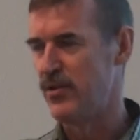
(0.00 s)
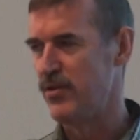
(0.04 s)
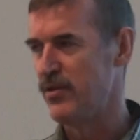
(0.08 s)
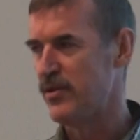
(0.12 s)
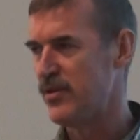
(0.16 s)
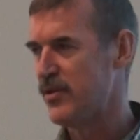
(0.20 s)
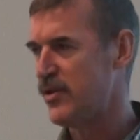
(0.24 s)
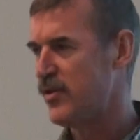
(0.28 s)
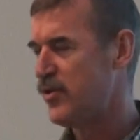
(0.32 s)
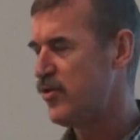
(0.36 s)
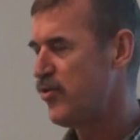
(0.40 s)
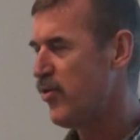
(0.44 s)
to
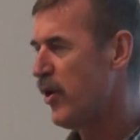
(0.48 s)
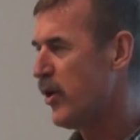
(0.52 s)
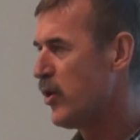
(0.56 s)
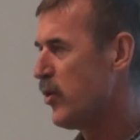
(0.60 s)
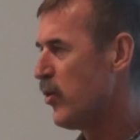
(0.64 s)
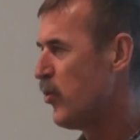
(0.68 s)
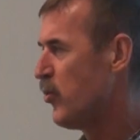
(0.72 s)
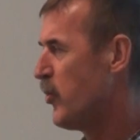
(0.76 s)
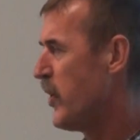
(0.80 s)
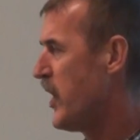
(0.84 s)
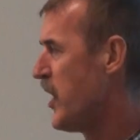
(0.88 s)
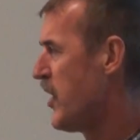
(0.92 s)

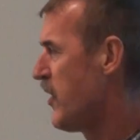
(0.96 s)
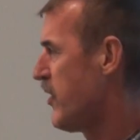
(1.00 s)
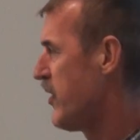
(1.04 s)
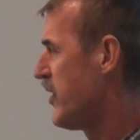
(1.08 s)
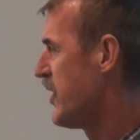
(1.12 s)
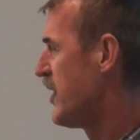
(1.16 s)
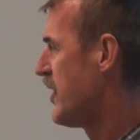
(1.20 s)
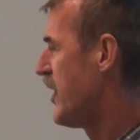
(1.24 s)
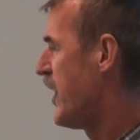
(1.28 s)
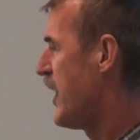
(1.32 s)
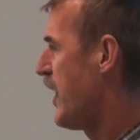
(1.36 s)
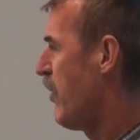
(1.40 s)
struggle with
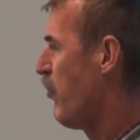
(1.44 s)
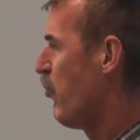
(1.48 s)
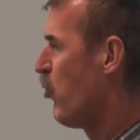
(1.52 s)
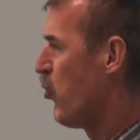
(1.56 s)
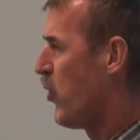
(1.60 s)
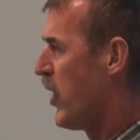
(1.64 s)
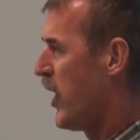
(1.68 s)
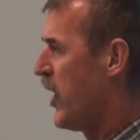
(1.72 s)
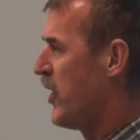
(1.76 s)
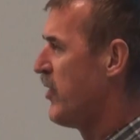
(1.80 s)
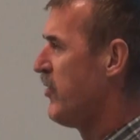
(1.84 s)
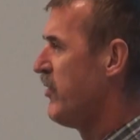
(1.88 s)
in Lab
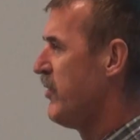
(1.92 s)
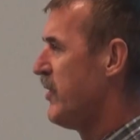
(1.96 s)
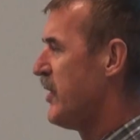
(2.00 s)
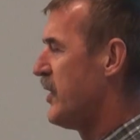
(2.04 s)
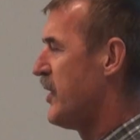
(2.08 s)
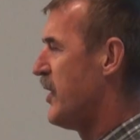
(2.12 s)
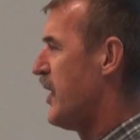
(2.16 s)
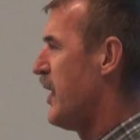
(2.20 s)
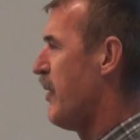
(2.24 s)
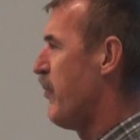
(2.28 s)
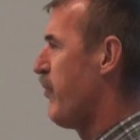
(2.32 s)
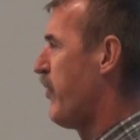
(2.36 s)
1
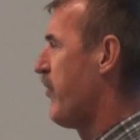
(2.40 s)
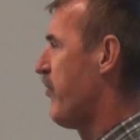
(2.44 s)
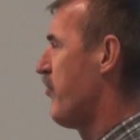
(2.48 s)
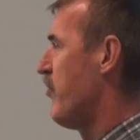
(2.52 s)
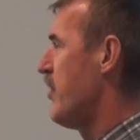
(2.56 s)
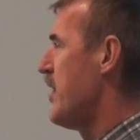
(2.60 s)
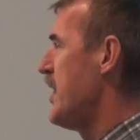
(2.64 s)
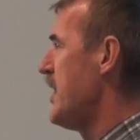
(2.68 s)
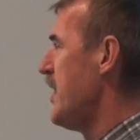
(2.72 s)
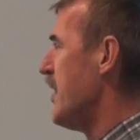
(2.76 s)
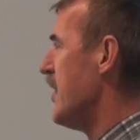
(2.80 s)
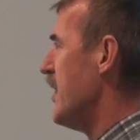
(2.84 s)
and Lab
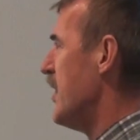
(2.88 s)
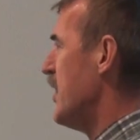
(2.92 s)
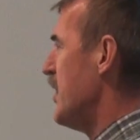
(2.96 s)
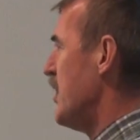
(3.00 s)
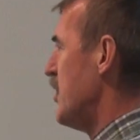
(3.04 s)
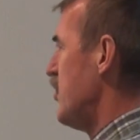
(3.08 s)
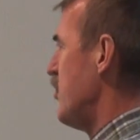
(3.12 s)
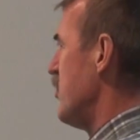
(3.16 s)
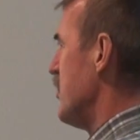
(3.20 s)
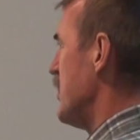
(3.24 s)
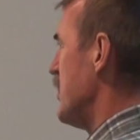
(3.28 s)
3. You